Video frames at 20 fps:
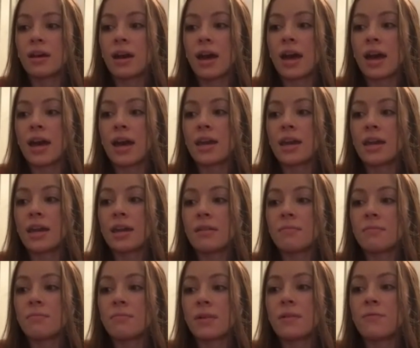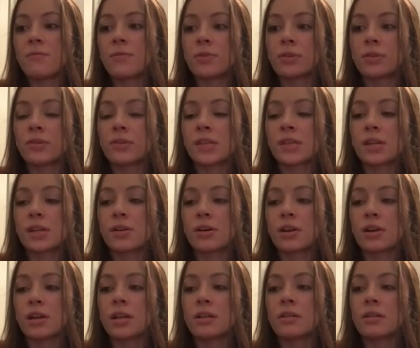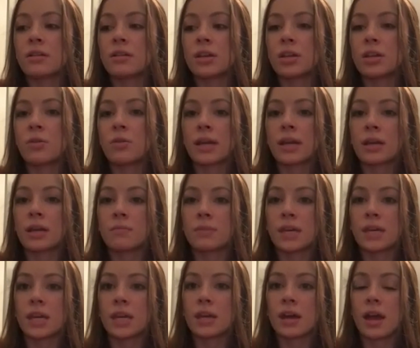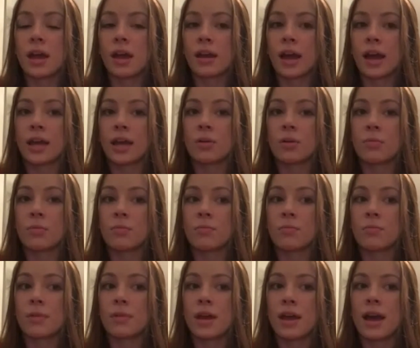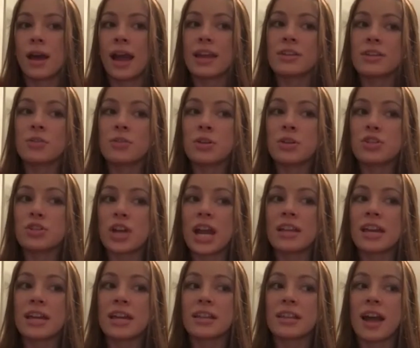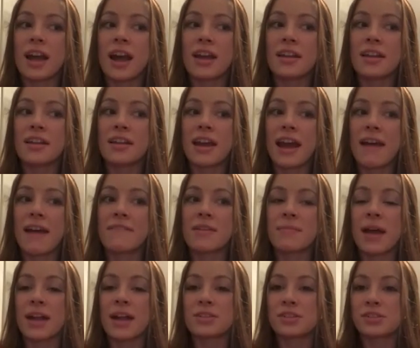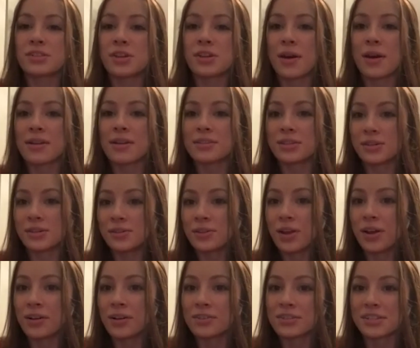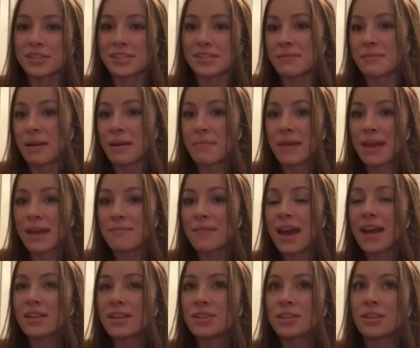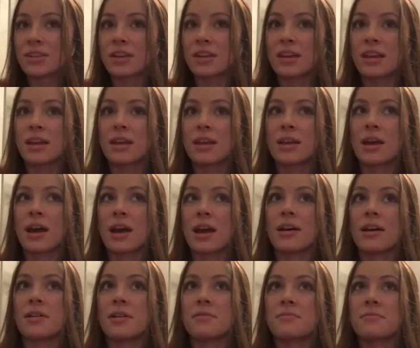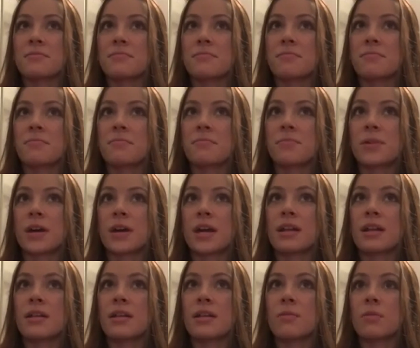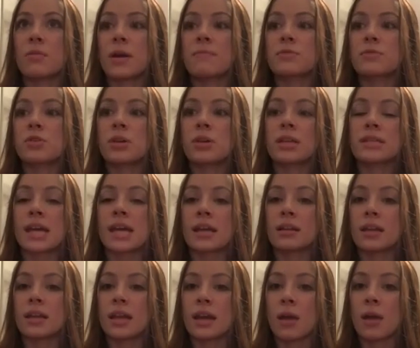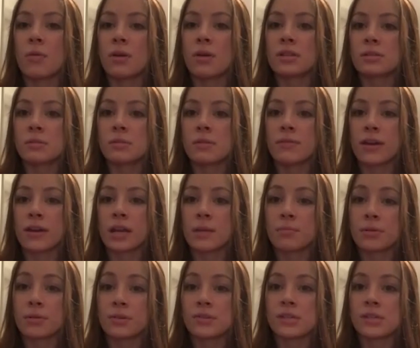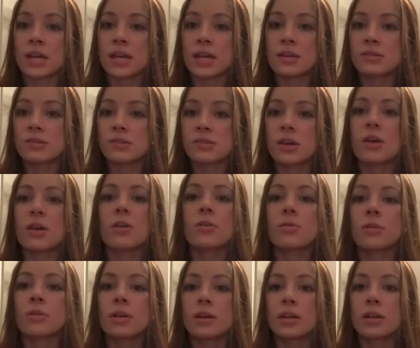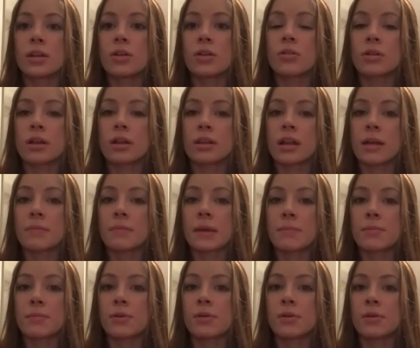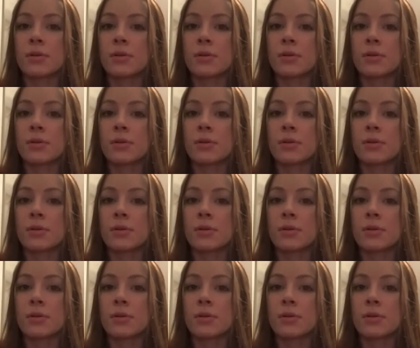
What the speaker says: I've been focusing on, you know, I compete. I even want to try, like, not have the matches go out too long, just like my main match. But when I'm doing a technique, I want it to be very precise. So, you know, a lot of people,